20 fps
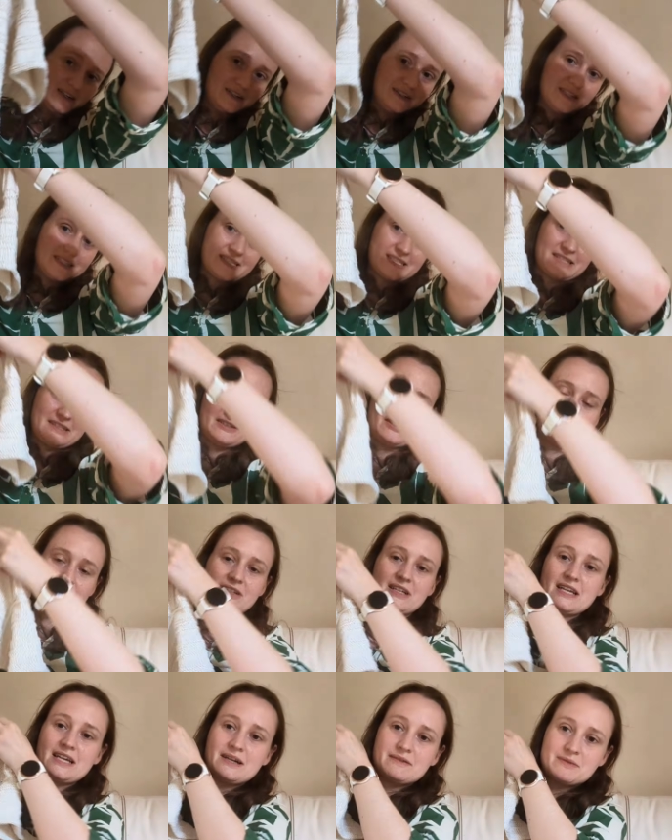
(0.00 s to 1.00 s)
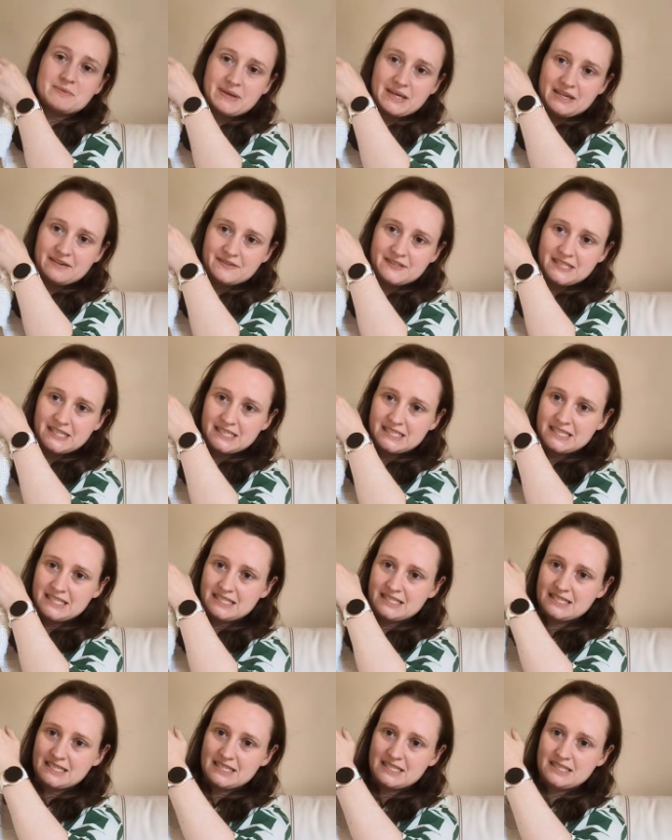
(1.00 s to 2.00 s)
You do like a repeat of
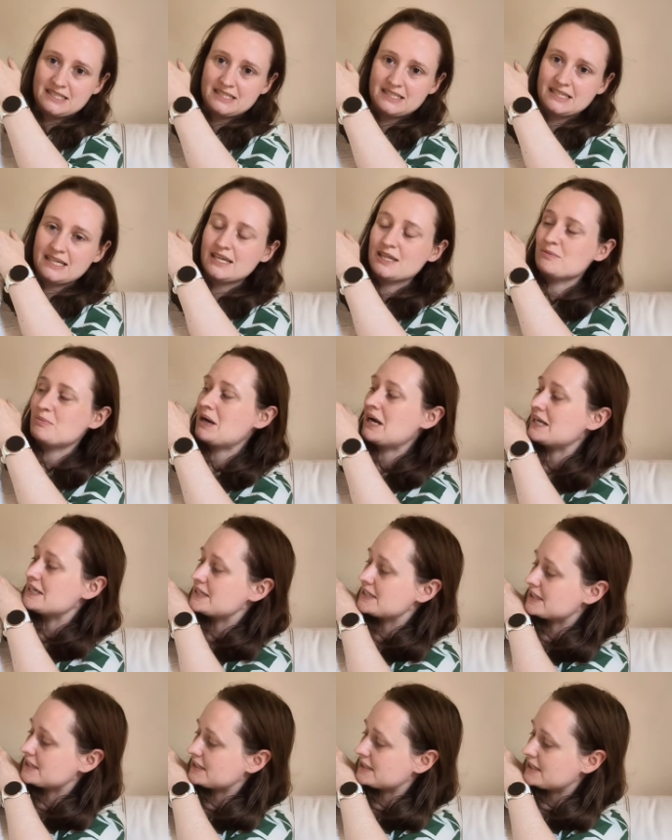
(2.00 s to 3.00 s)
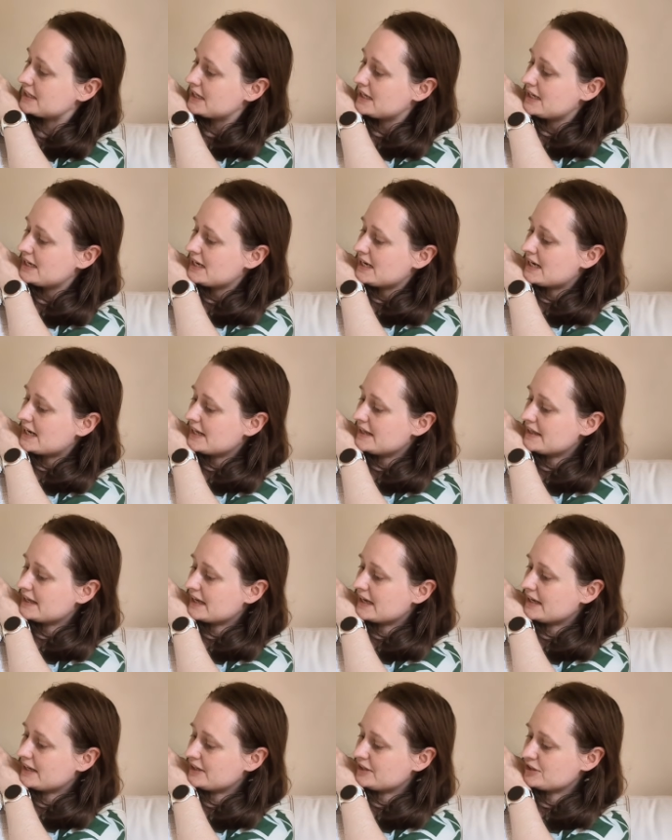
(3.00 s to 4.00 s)
16 stitches to get the pattern, and
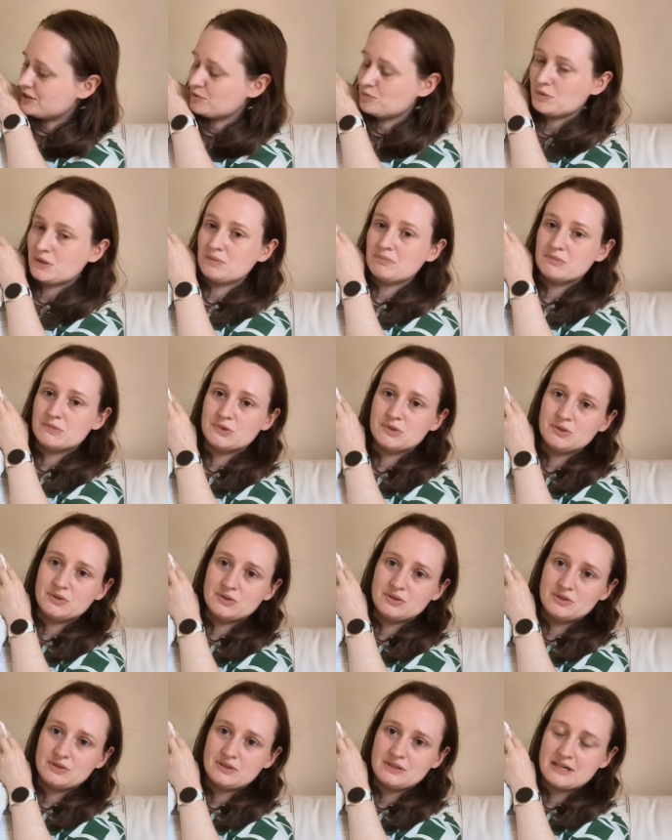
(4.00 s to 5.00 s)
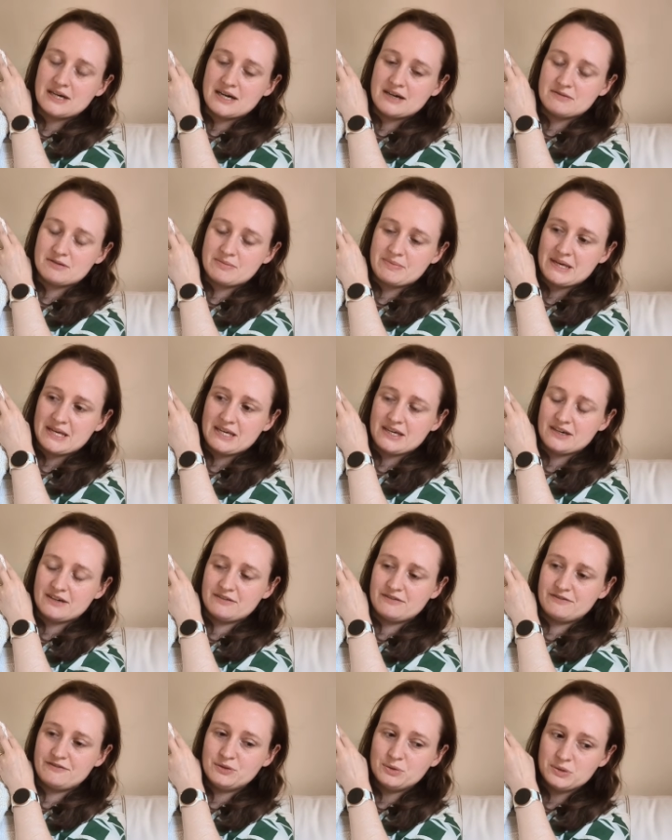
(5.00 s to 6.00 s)
then you do one more repeat
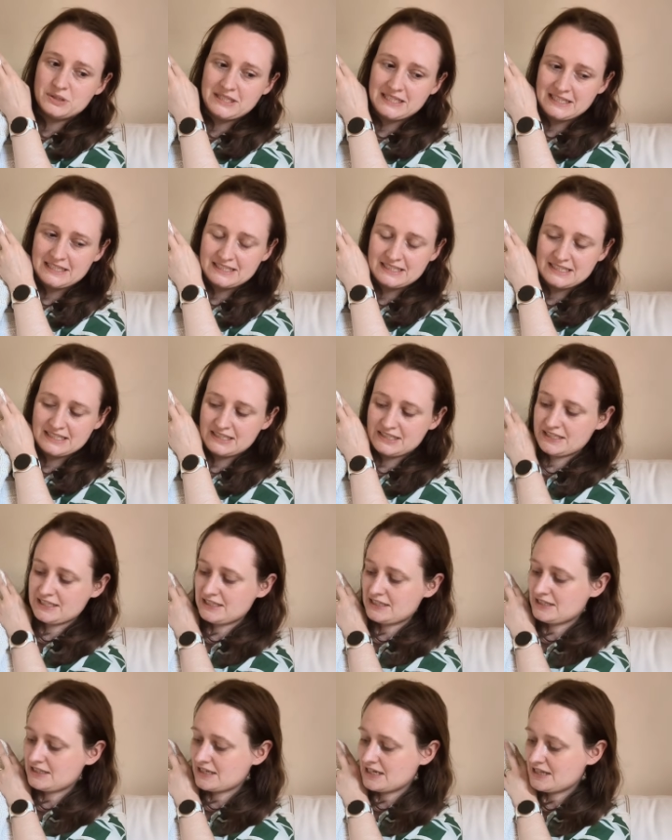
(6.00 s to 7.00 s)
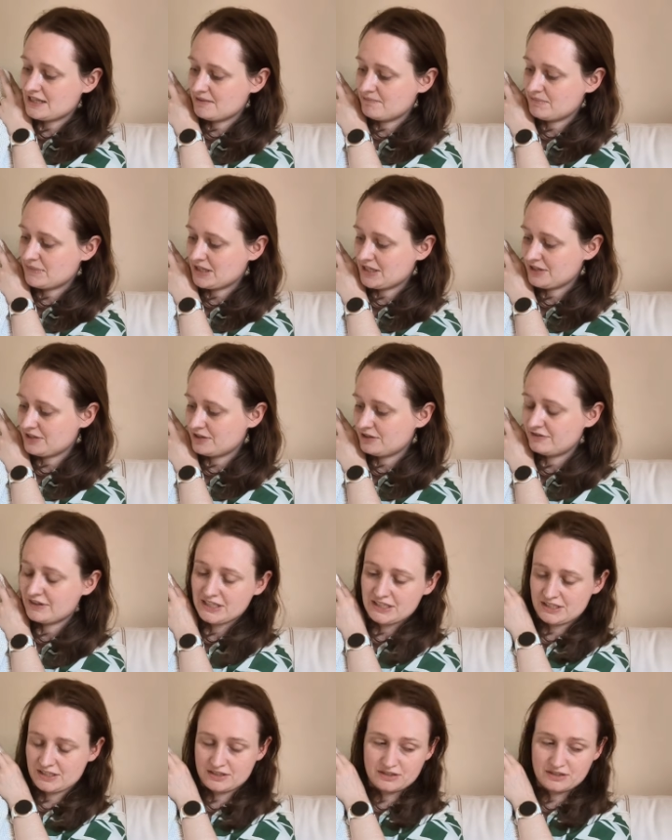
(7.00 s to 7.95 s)
of 14 stitches and then bind off, and it's